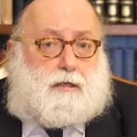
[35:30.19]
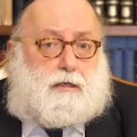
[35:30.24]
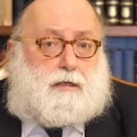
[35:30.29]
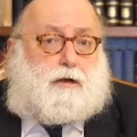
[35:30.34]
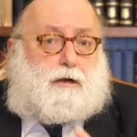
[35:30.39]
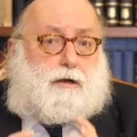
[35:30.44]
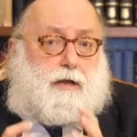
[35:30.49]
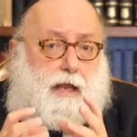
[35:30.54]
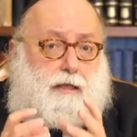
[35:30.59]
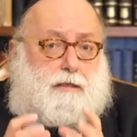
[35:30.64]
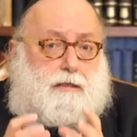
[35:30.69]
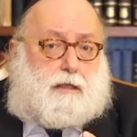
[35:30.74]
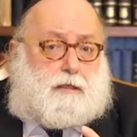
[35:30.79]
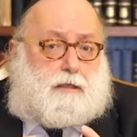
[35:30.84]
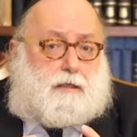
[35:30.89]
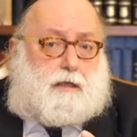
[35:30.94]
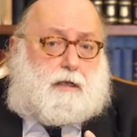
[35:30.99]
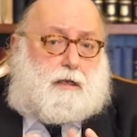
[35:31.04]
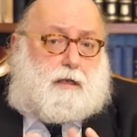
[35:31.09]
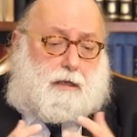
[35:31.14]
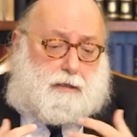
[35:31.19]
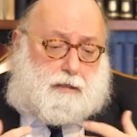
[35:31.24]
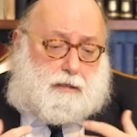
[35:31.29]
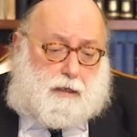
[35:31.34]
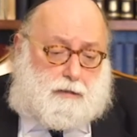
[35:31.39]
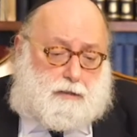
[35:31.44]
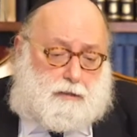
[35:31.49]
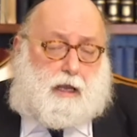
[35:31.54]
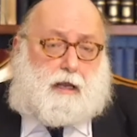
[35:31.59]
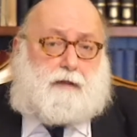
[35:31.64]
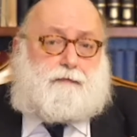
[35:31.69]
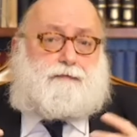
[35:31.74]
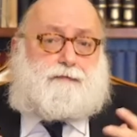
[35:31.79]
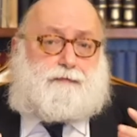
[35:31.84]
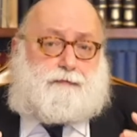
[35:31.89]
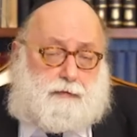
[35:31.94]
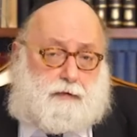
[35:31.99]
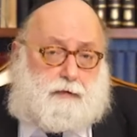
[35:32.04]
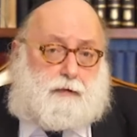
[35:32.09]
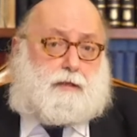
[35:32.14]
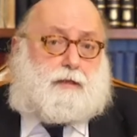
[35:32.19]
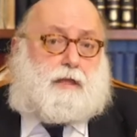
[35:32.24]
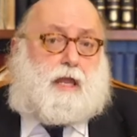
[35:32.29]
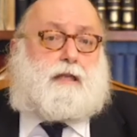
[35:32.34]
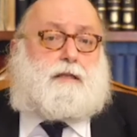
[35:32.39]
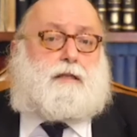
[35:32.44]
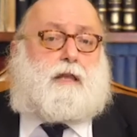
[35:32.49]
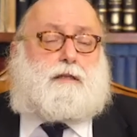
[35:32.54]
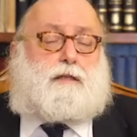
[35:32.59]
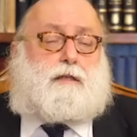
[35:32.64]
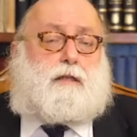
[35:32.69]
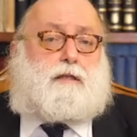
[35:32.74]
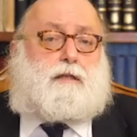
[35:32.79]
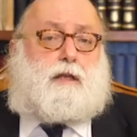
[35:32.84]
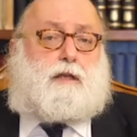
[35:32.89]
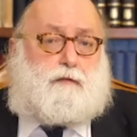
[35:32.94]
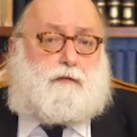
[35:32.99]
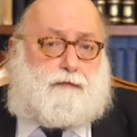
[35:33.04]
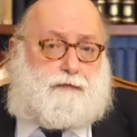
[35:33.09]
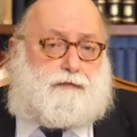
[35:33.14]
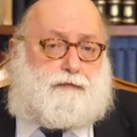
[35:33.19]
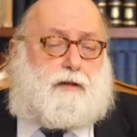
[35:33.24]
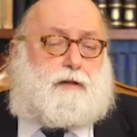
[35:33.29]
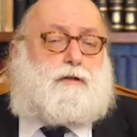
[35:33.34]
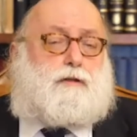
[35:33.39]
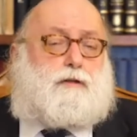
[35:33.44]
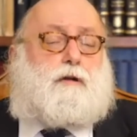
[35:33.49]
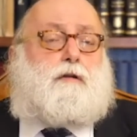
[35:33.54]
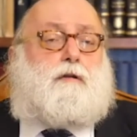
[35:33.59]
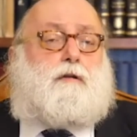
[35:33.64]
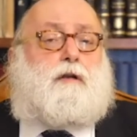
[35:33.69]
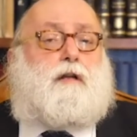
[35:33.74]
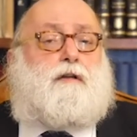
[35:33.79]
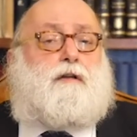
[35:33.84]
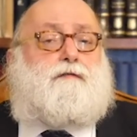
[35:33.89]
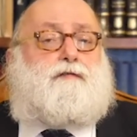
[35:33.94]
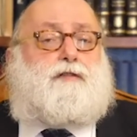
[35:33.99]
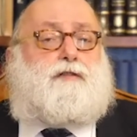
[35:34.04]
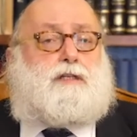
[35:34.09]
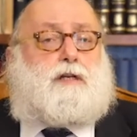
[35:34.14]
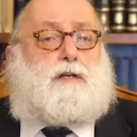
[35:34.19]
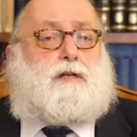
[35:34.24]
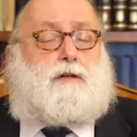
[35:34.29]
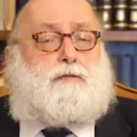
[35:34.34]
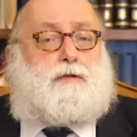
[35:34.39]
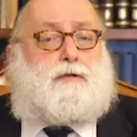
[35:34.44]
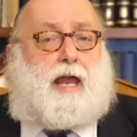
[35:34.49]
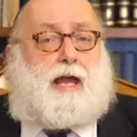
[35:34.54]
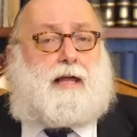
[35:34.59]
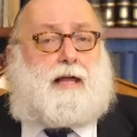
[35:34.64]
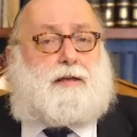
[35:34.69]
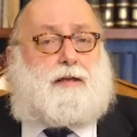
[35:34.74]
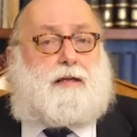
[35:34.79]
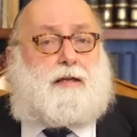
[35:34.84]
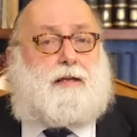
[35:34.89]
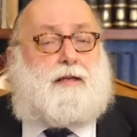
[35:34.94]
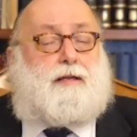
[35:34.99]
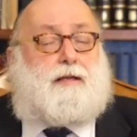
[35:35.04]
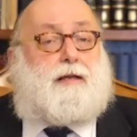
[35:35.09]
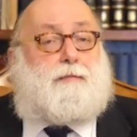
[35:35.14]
You're an entity, a self-contained entity. You feel your physical reality.